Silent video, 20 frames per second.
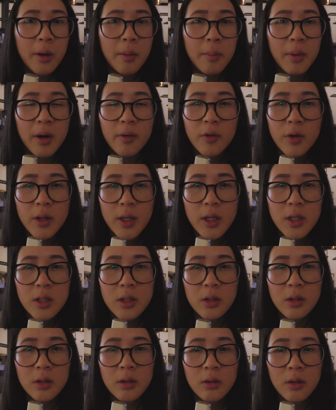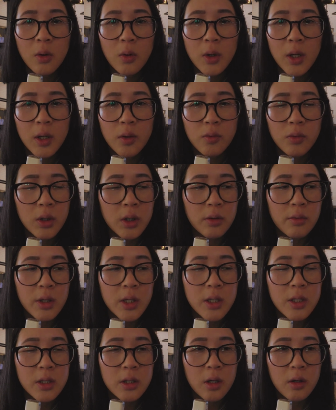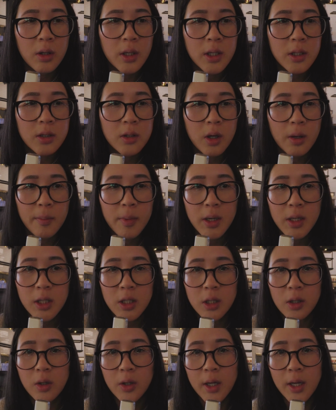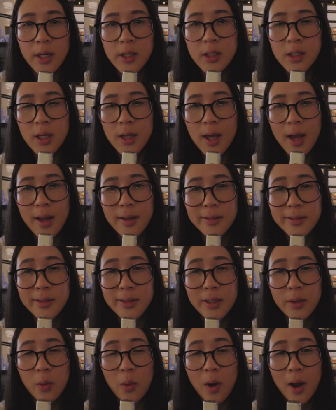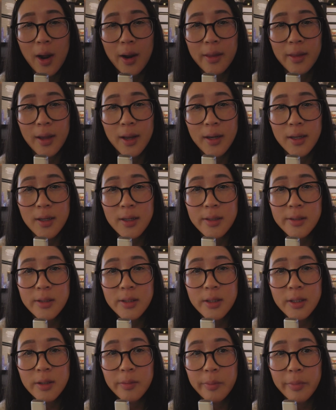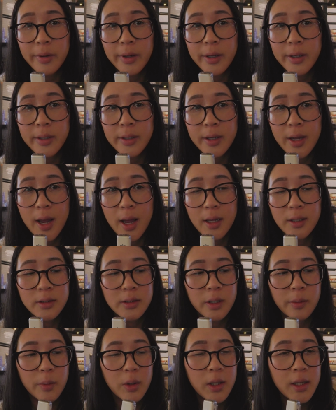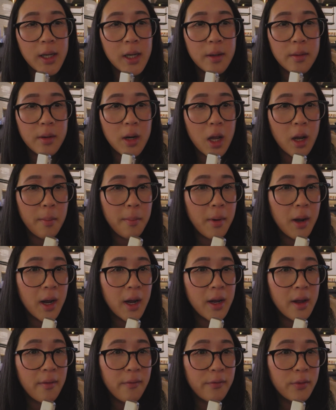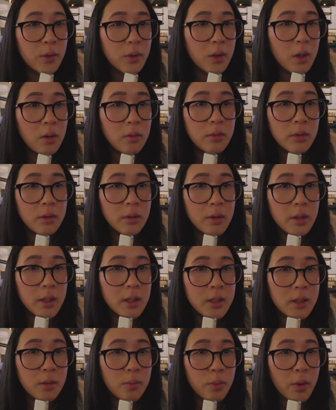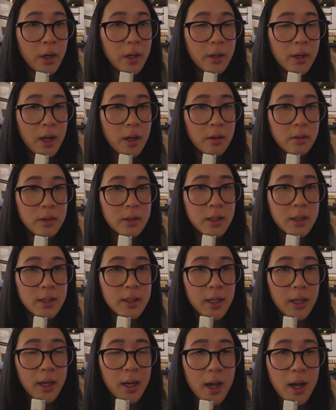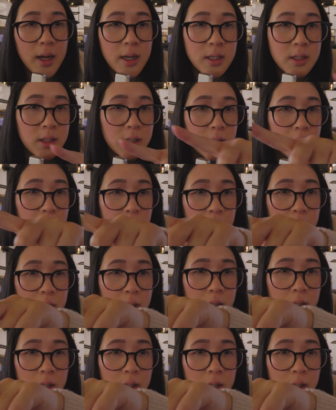but everything is loading really slowly. So I might need to look into that and see why that is. But yeah, so I'm gonna eat my food. Oh, look, it's a little brighter now since that guy is in the